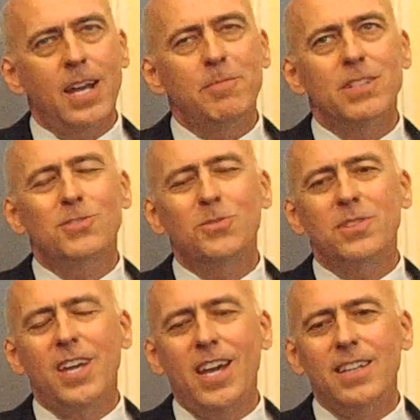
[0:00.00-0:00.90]
9 months
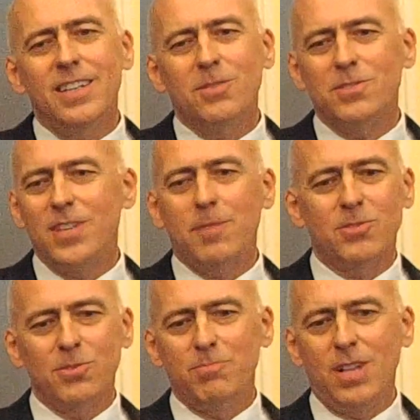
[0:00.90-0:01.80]
doing that, and it was an
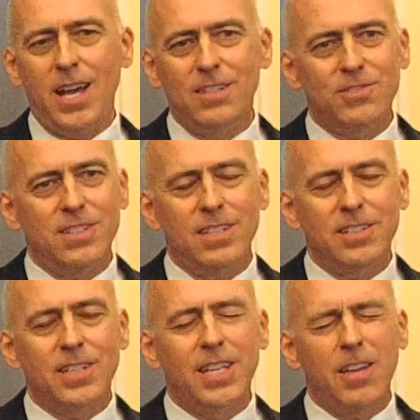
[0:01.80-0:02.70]
absolute blast, and it
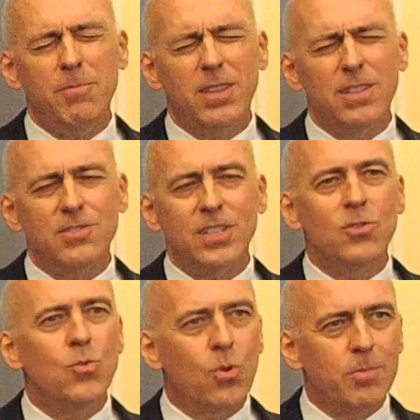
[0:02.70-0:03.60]
gave me this
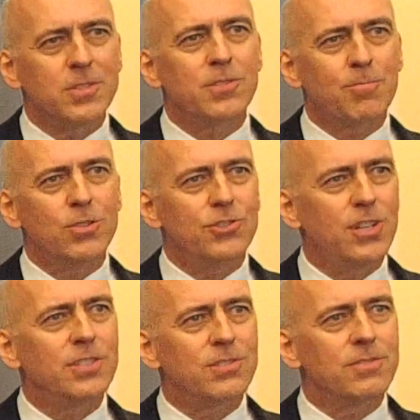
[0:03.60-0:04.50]
enormous
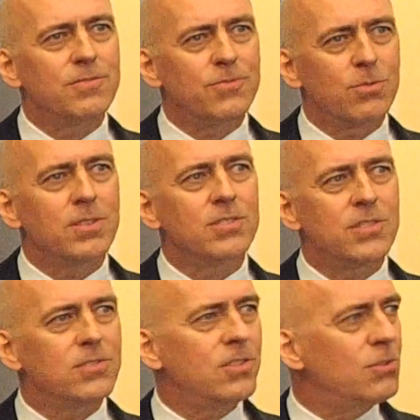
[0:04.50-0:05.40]
appreciation for this
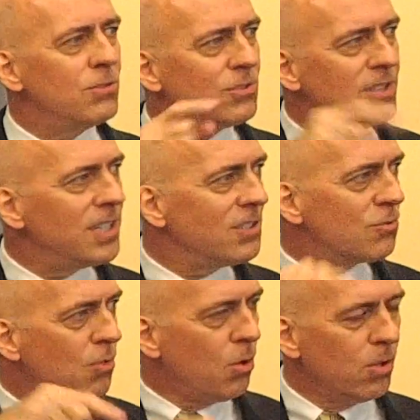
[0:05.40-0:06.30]
institution and
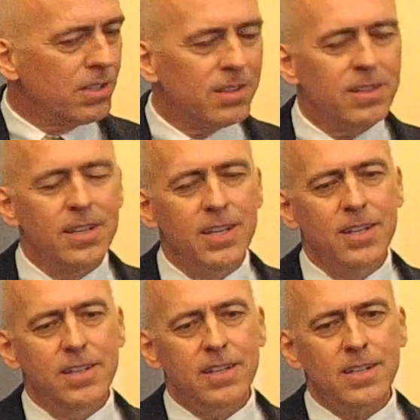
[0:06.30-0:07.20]
its role
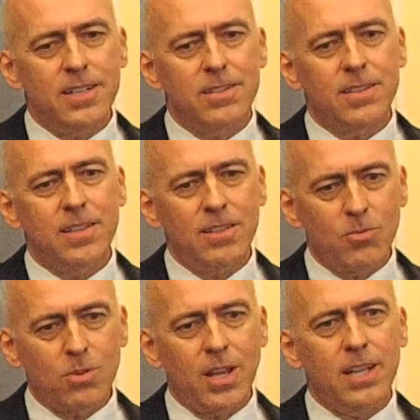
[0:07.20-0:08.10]
in
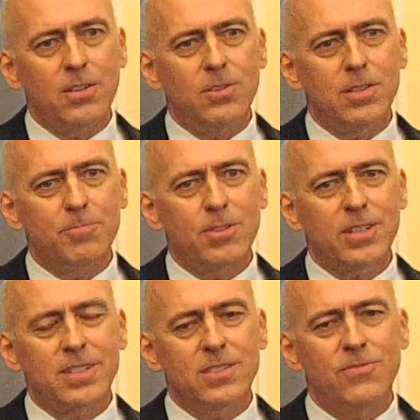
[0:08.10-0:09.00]
Orlando, and
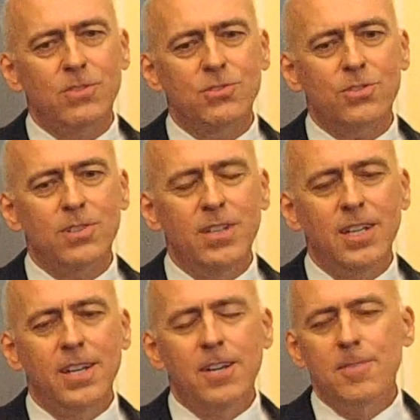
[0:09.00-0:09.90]
particularly its future.
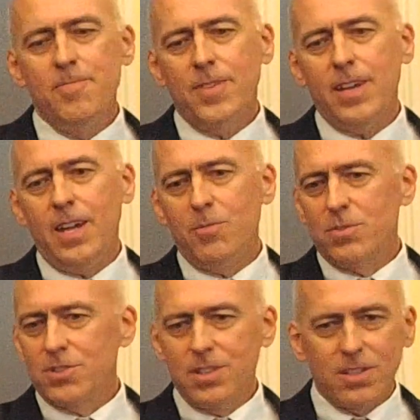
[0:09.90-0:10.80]
And
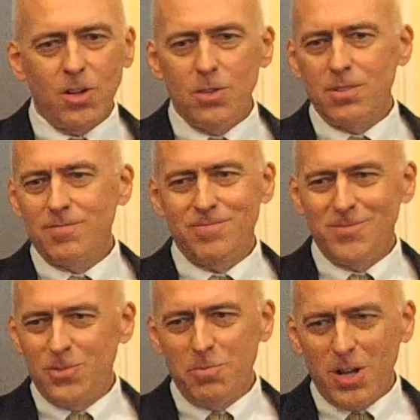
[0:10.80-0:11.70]
was going to go and
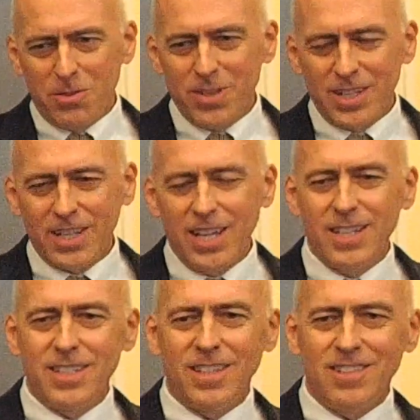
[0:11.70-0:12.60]
do my own thing
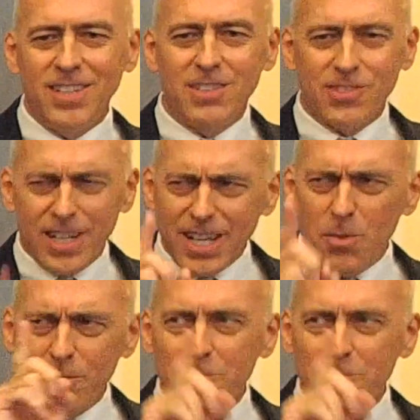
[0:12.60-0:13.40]
again, and then Dale said, I got